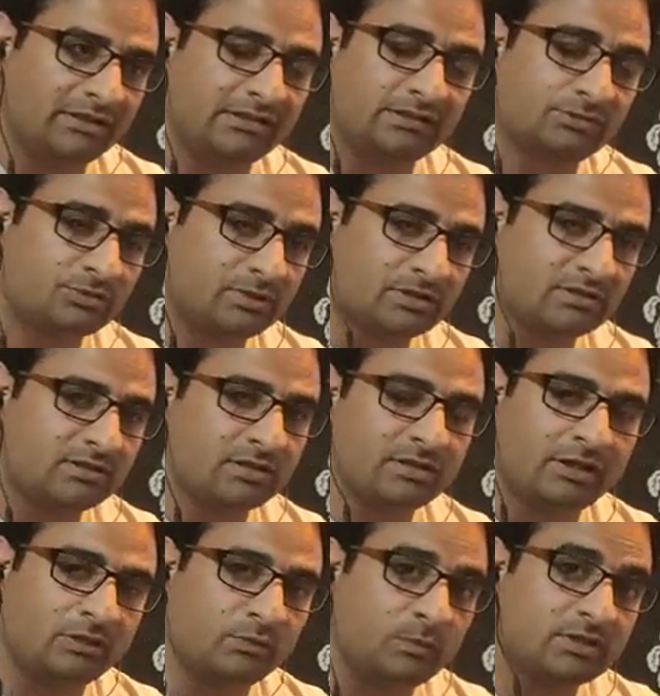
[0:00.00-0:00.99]

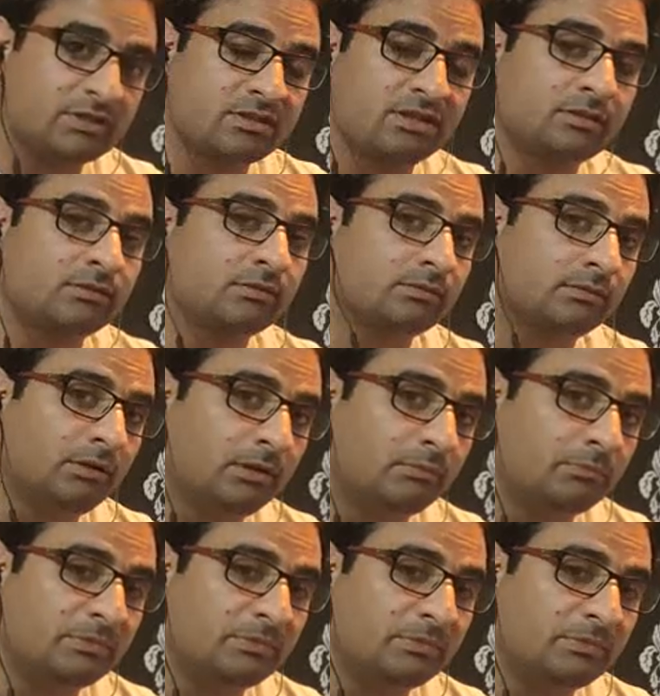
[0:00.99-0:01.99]
interested in visiting
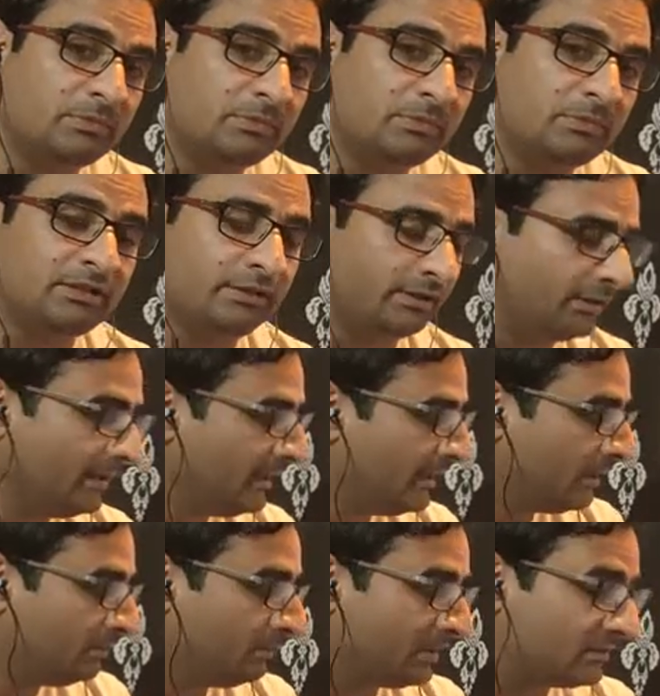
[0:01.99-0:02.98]
Mr. Bingley,
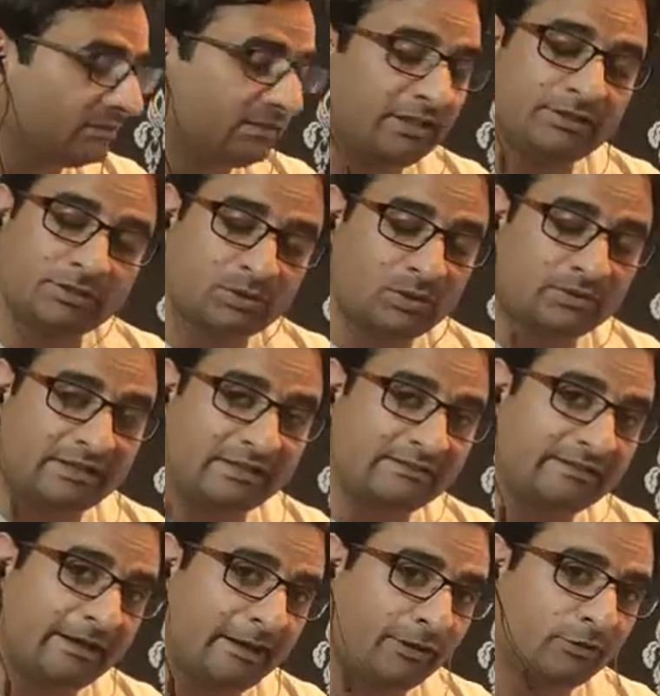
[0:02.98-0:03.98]
but later on
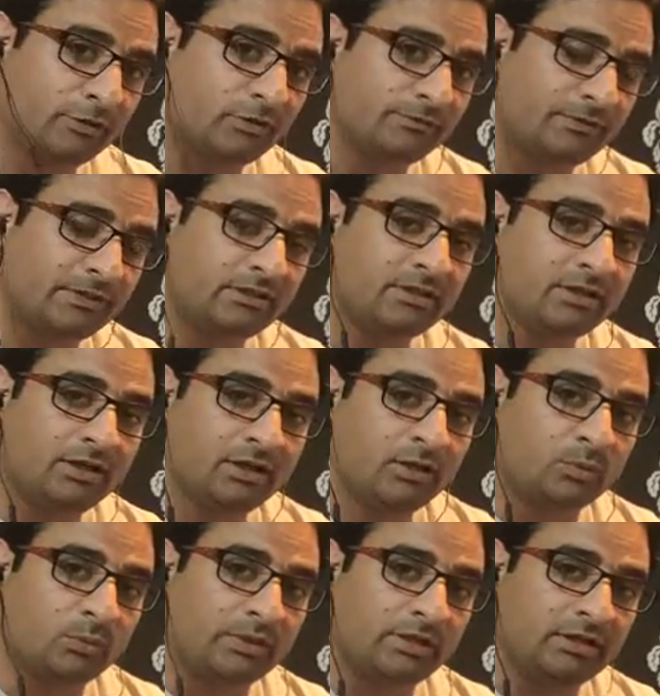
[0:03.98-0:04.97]
at the end of it,
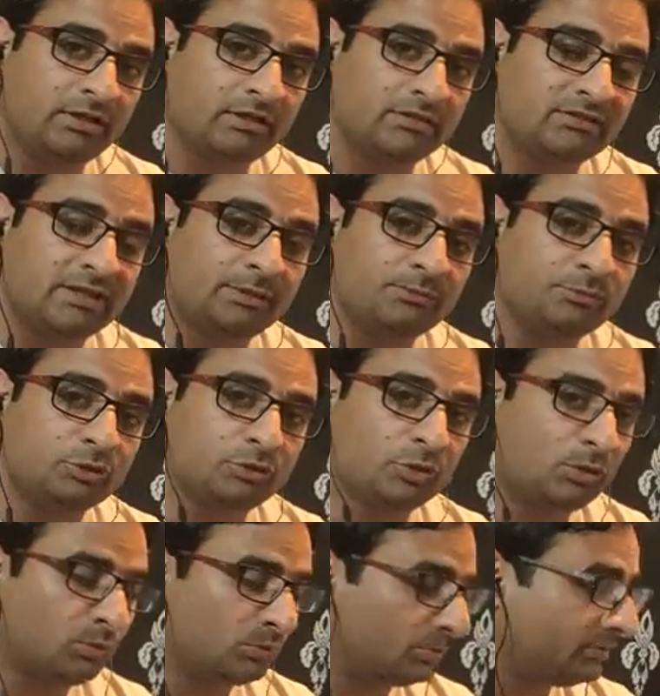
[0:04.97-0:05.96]
we came to
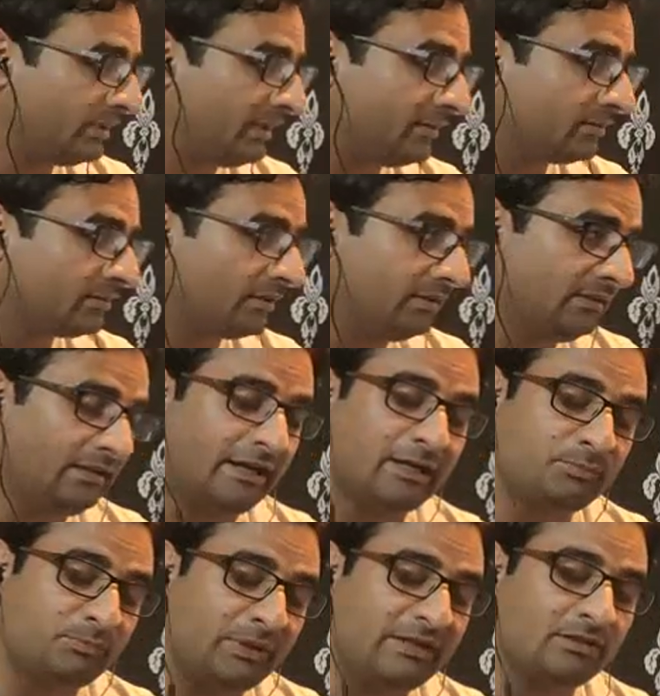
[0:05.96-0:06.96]
know that he
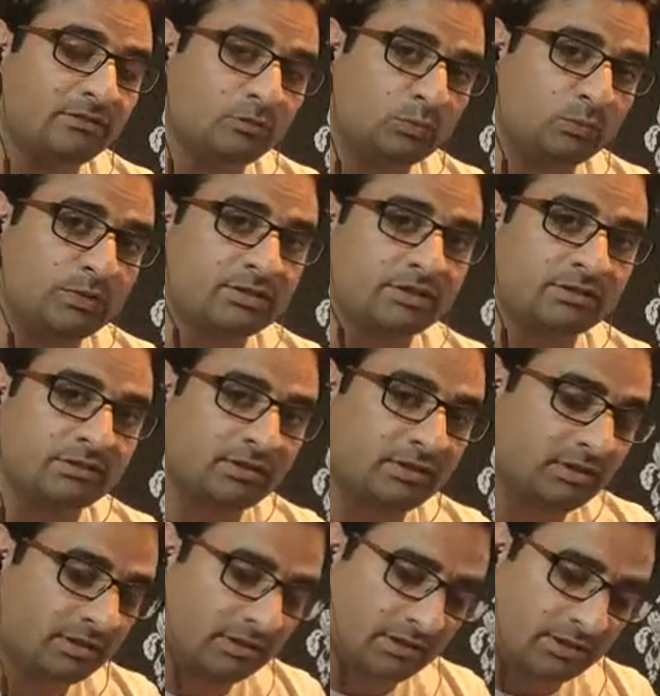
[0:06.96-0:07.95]
had paid a visit
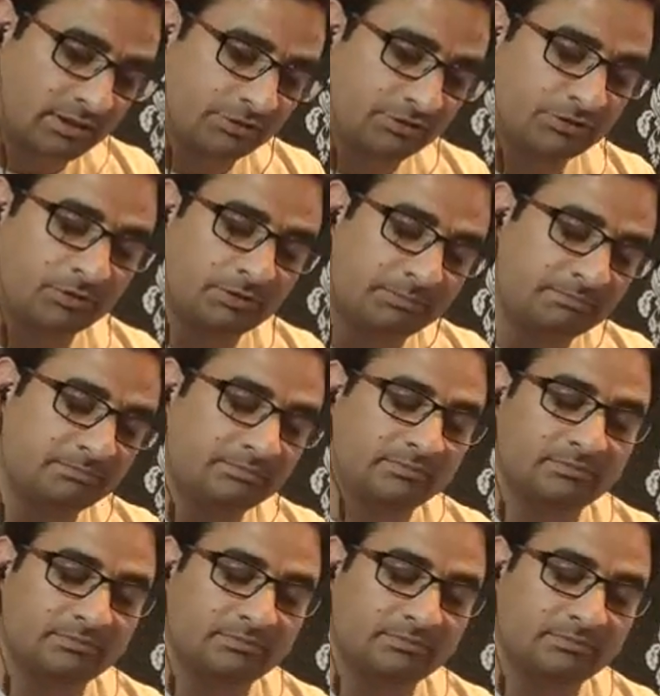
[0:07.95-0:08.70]
to